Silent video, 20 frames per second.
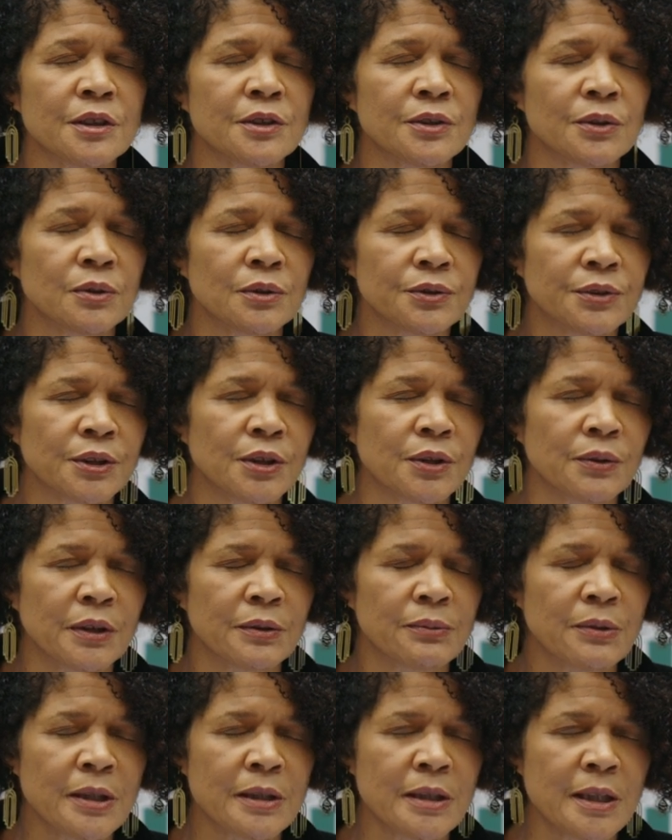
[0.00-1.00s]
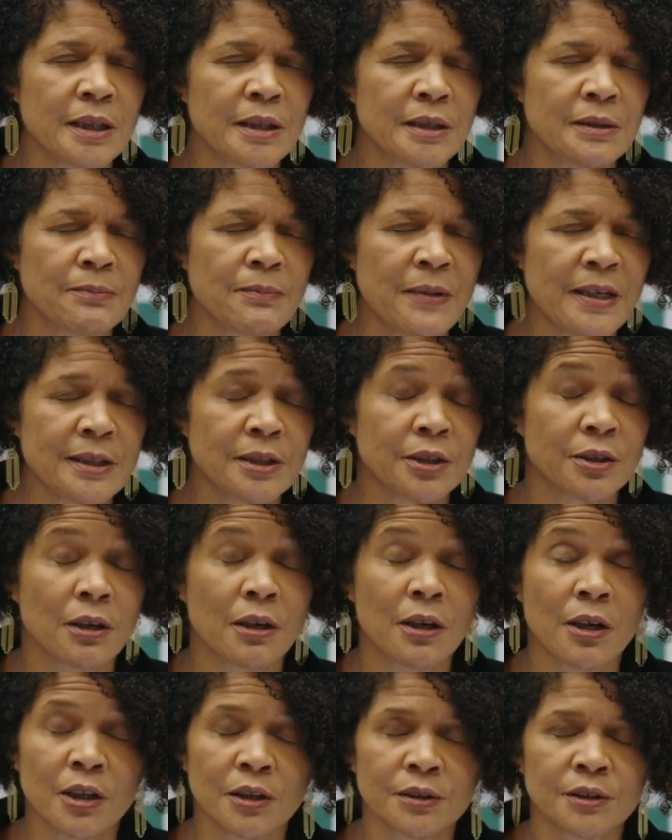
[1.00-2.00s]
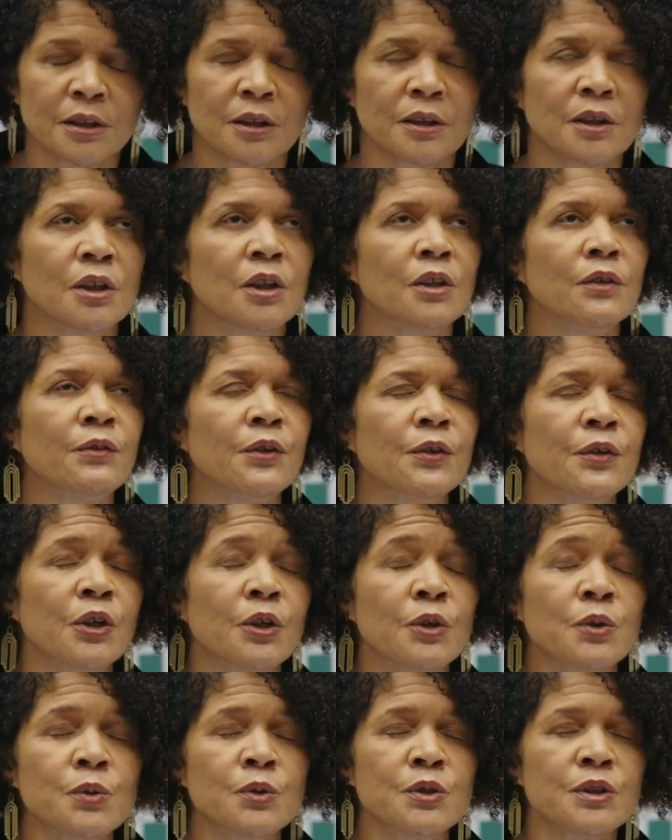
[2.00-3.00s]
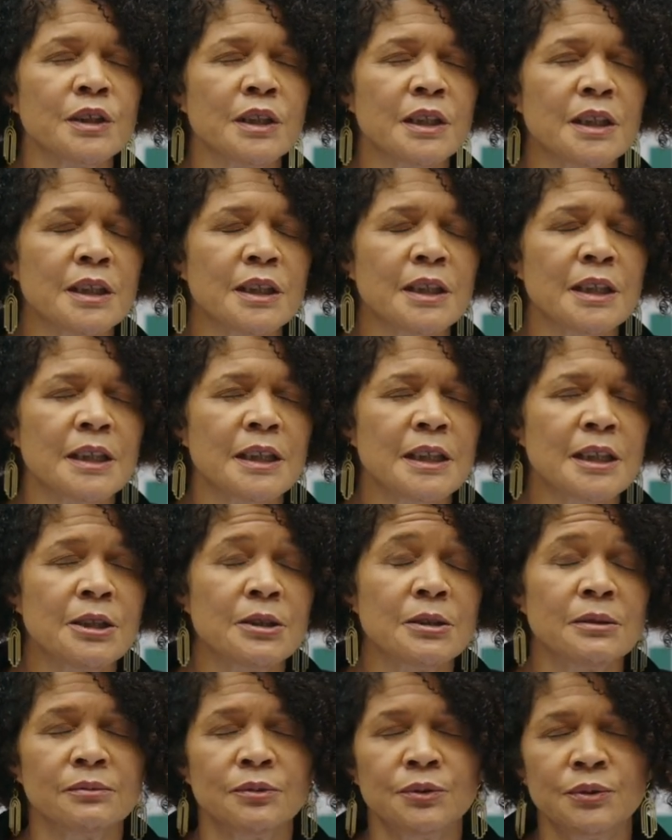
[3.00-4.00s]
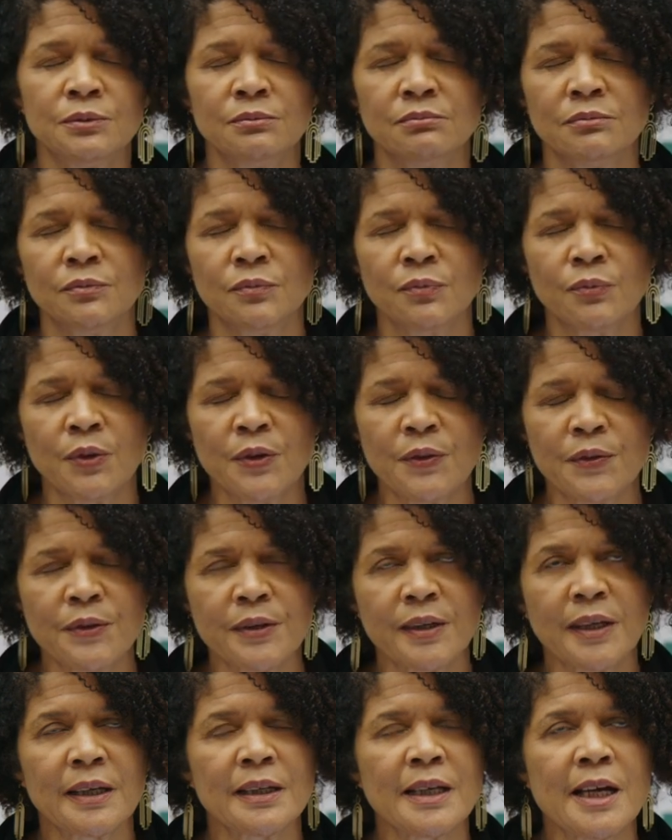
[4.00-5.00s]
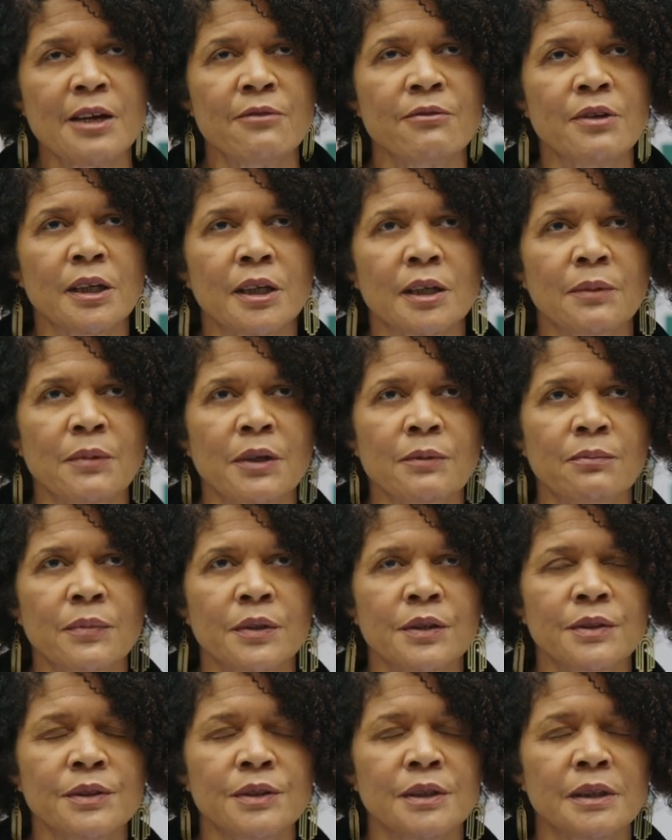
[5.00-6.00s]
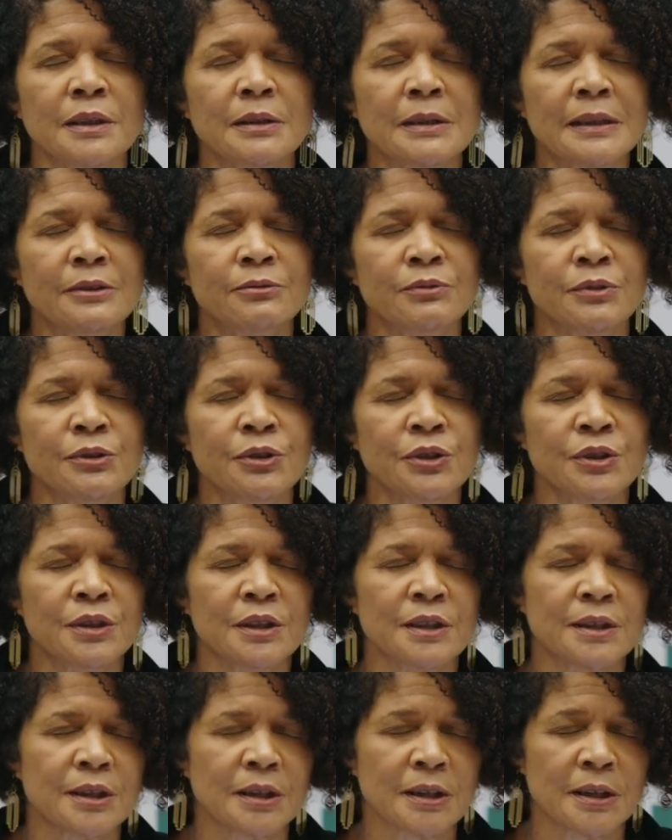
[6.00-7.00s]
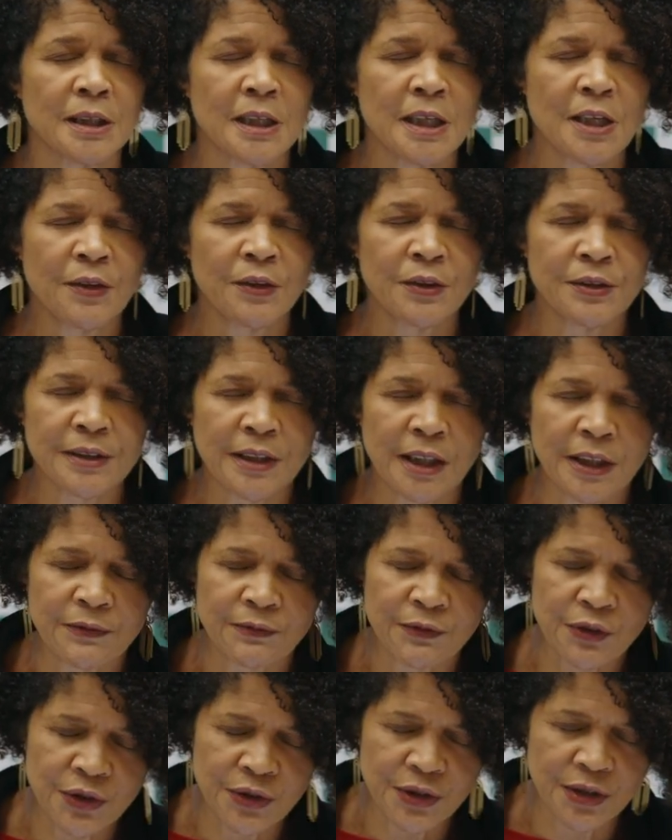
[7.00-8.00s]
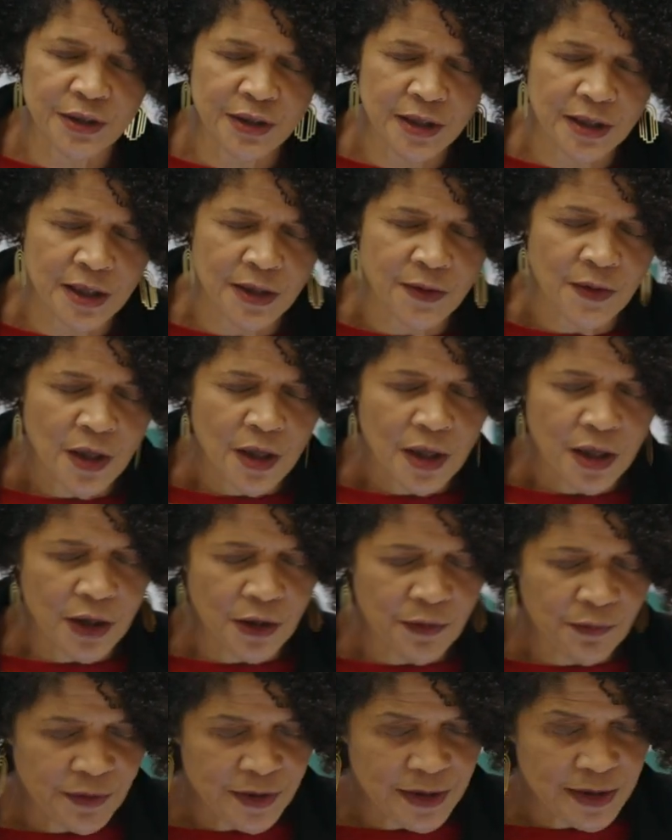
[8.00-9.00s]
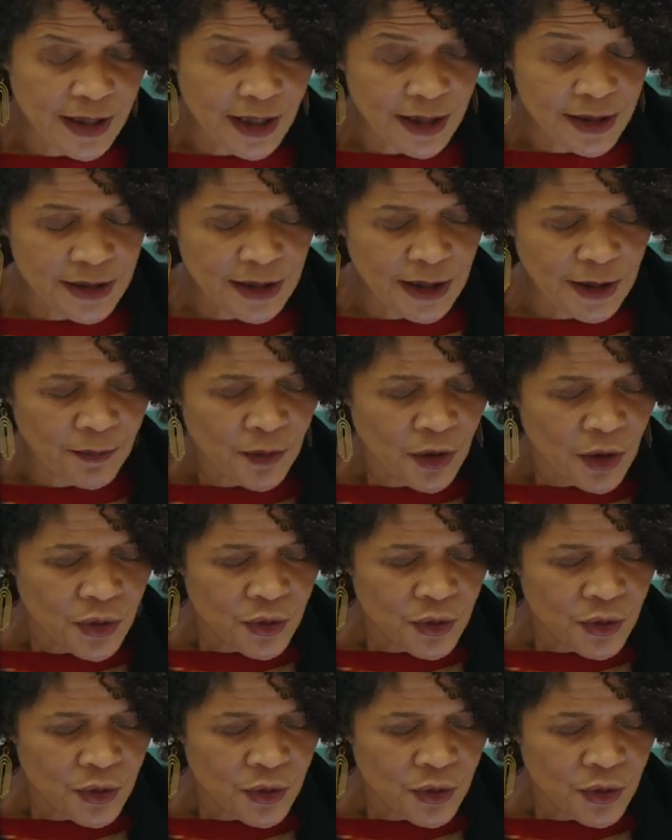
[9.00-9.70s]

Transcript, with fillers: It also it, it, it makes it harder for those uh, with caring commitments, and it reduces the, the diversity of the sector.